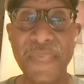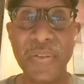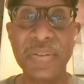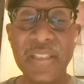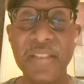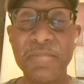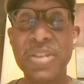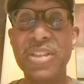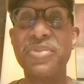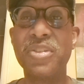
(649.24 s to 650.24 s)
first husband.
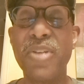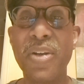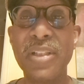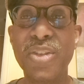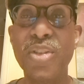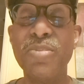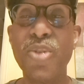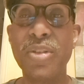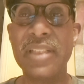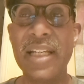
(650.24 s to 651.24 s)
She was married 2
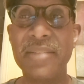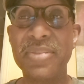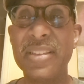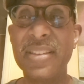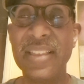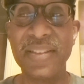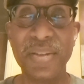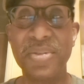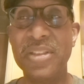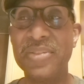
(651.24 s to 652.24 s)
more times since then,
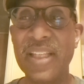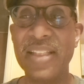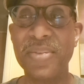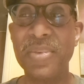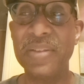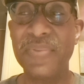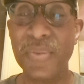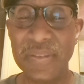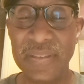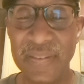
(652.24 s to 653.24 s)
so she's had 3
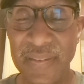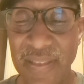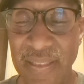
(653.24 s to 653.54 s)
divorces.